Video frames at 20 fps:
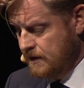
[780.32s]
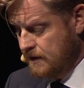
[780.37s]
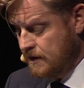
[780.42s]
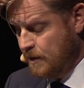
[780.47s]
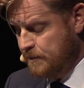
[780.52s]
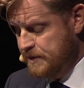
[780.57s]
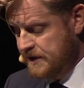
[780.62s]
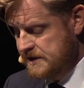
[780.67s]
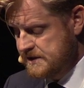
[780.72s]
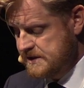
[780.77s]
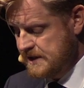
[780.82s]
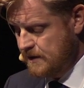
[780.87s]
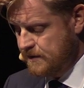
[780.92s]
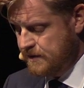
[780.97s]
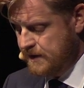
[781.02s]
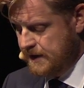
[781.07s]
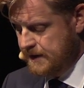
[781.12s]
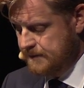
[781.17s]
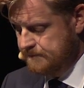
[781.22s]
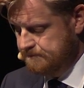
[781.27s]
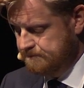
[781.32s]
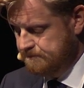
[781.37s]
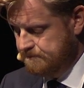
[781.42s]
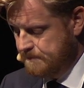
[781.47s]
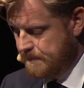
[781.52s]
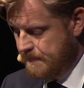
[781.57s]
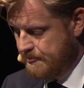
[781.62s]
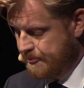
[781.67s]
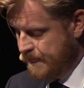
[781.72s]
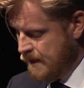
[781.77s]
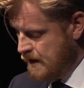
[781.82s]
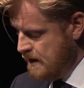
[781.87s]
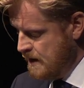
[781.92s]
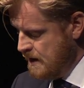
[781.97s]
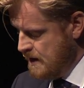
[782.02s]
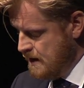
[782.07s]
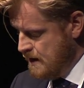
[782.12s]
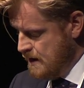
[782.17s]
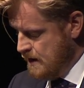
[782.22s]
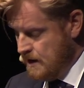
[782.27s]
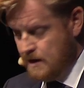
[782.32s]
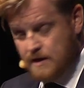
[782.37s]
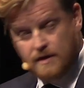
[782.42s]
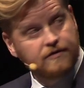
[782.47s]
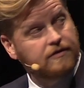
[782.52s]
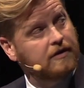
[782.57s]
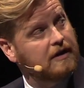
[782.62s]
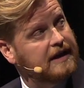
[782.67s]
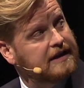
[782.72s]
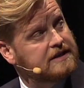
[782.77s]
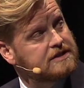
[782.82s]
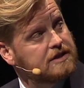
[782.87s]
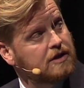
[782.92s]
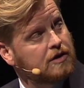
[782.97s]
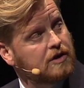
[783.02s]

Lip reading: companies out there. So let's